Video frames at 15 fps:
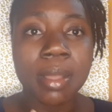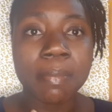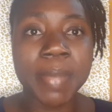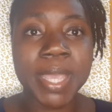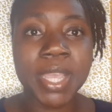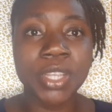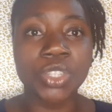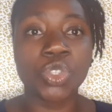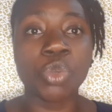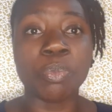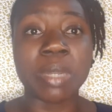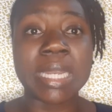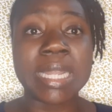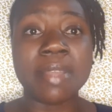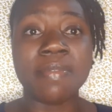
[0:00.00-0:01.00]
because you
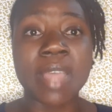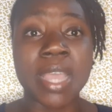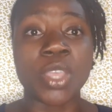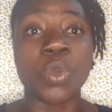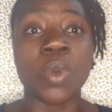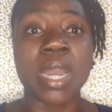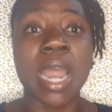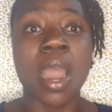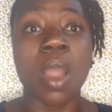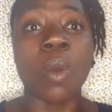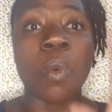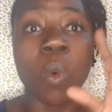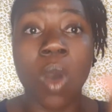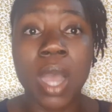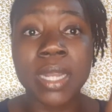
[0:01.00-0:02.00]
believe that you and I are
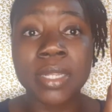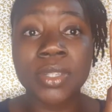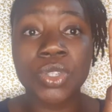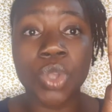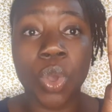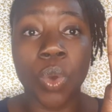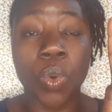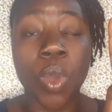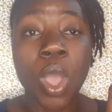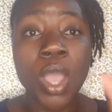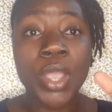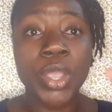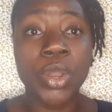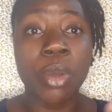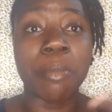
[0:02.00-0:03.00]
one, so
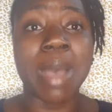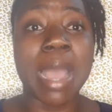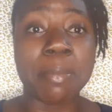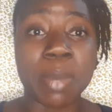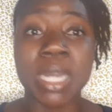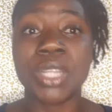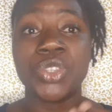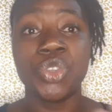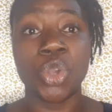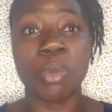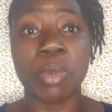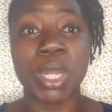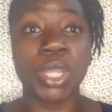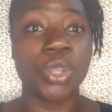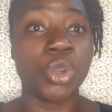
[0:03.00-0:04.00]
my body's your
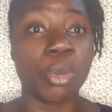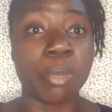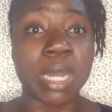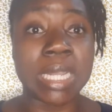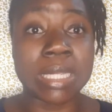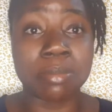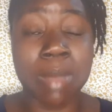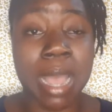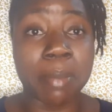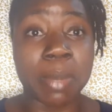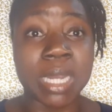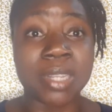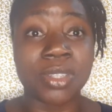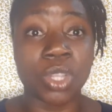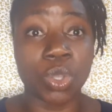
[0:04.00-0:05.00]
body, your body's my
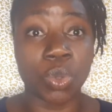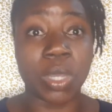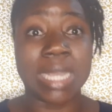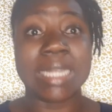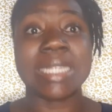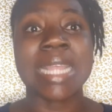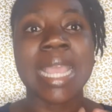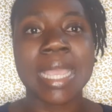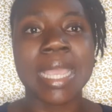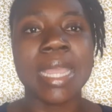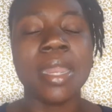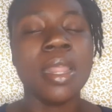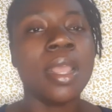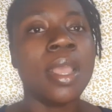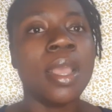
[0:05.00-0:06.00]
body, so you can take
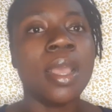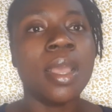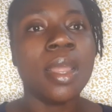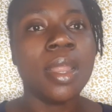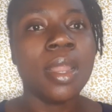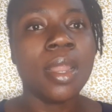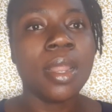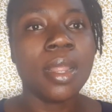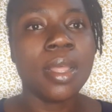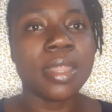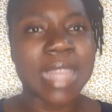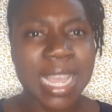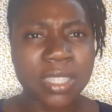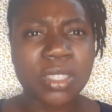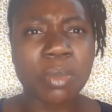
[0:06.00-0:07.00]
it,
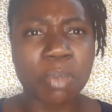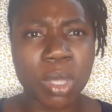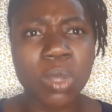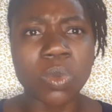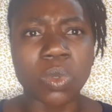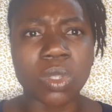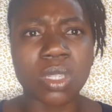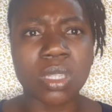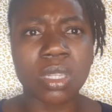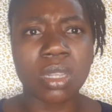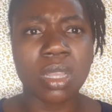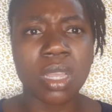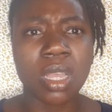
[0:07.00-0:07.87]
that's abuse.